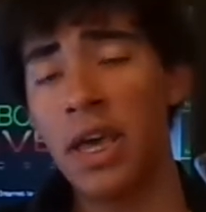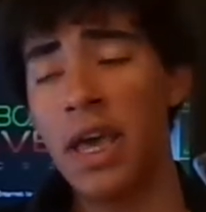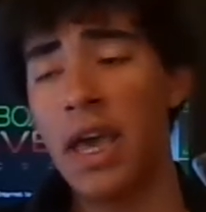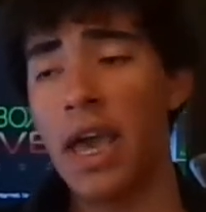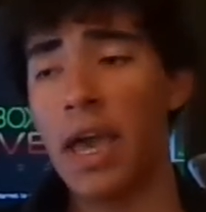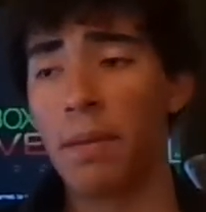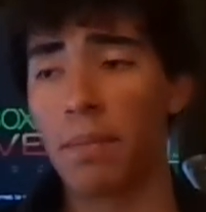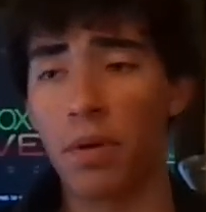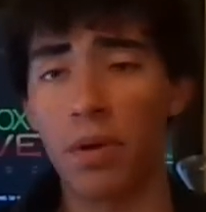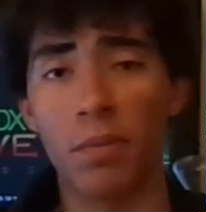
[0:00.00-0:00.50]

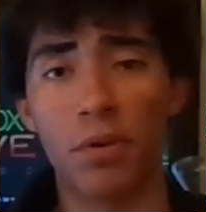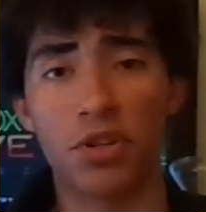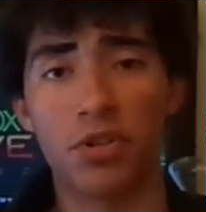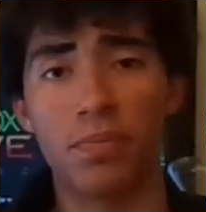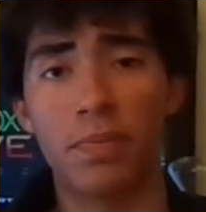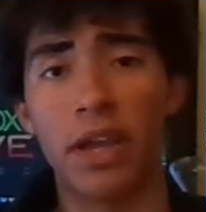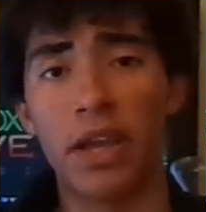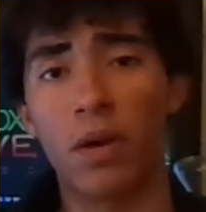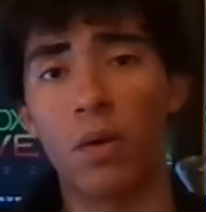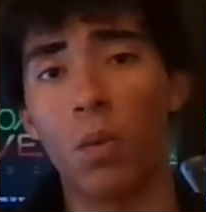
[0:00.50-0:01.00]
and pretty much
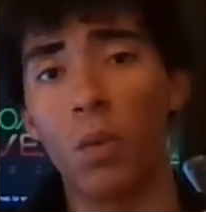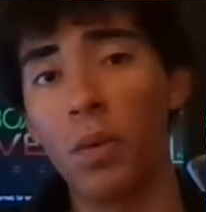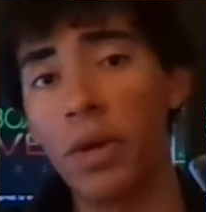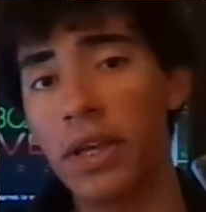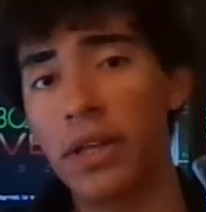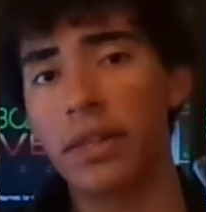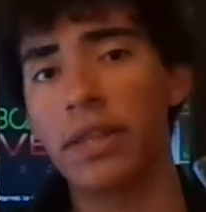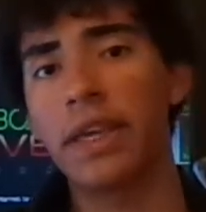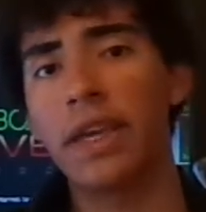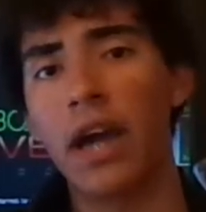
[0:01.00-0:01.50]
make
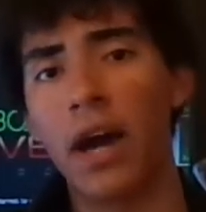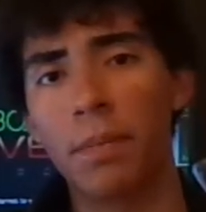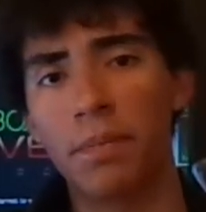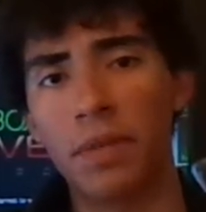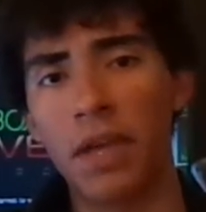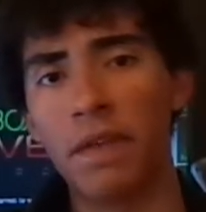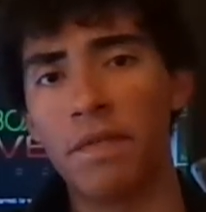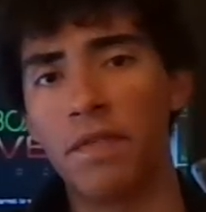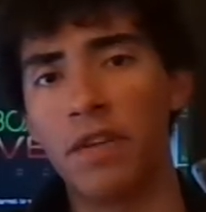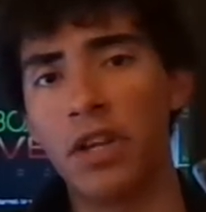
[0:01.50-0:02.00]
weekly
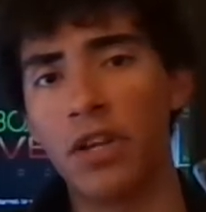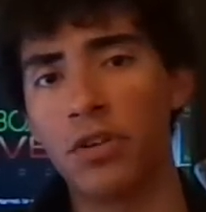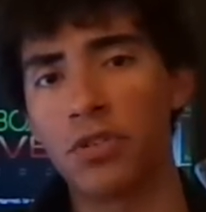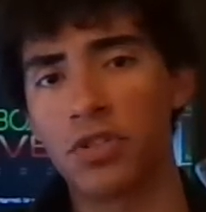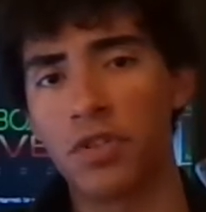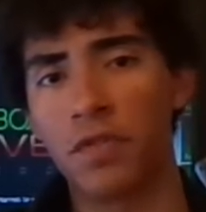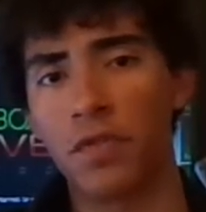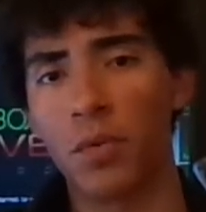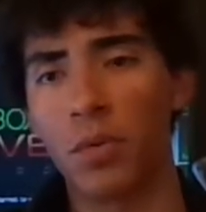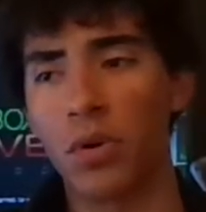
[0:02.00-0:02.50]
update
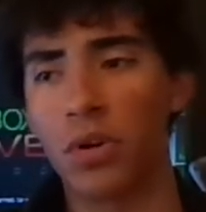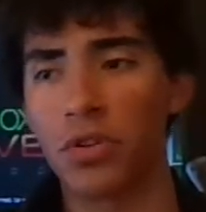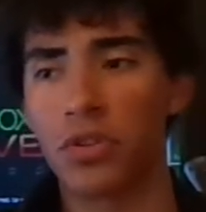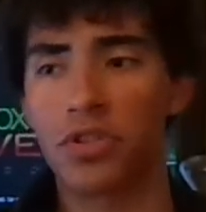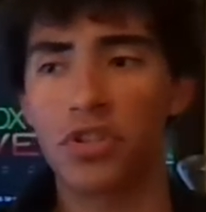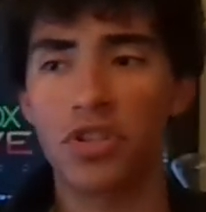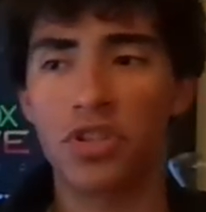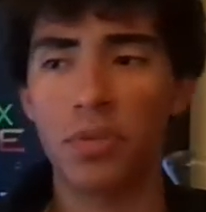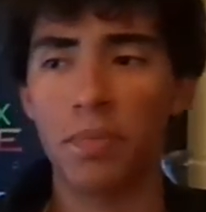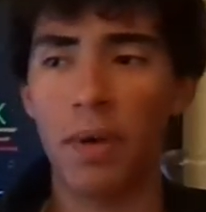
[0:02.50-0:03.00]
videos, if you will,
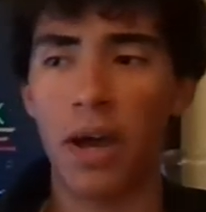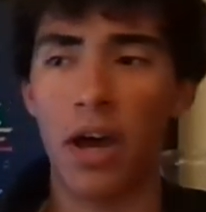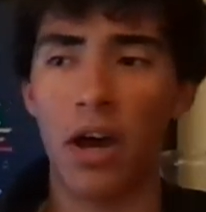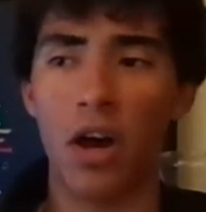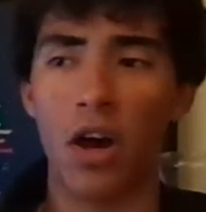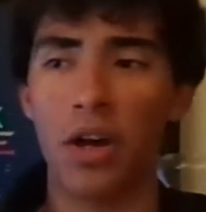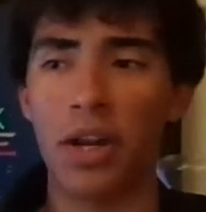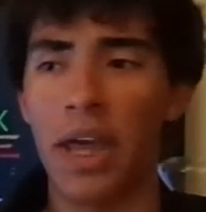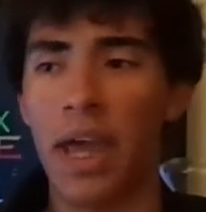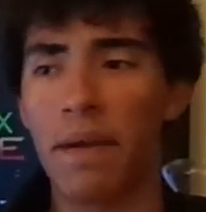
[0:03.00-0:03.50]
just
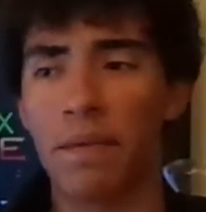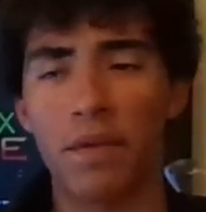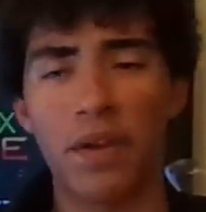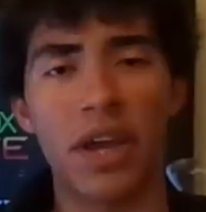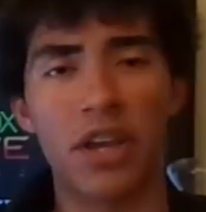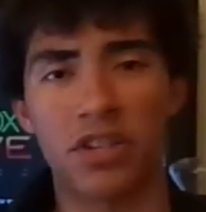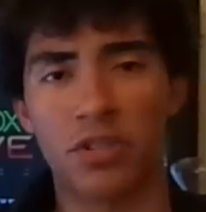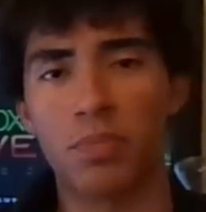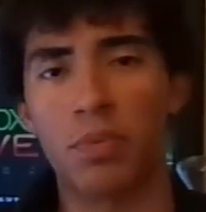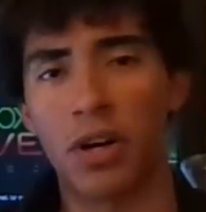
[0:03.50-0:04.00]
about on every
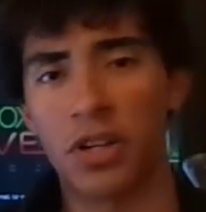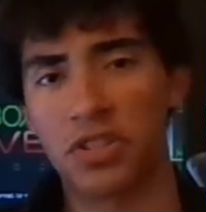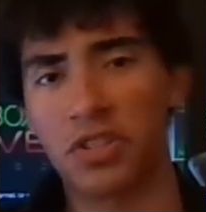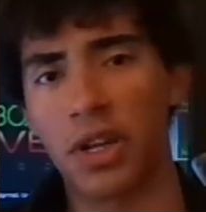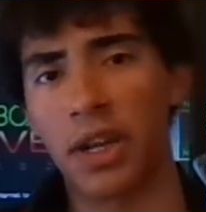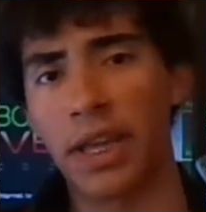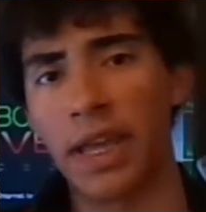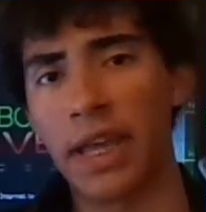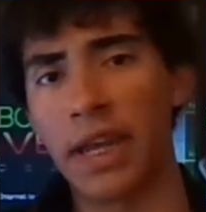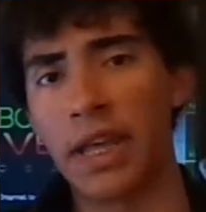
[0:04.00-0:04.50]
Xbox
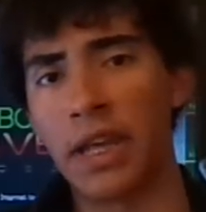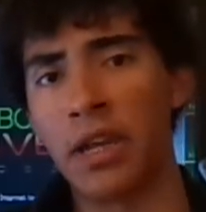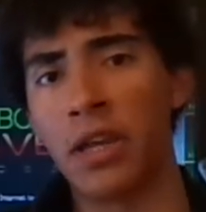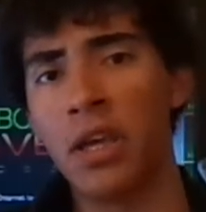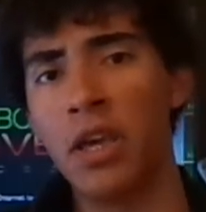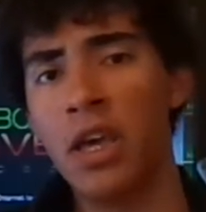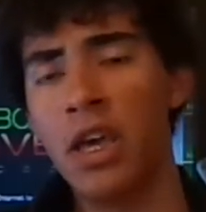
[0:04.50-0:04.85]
that I get in.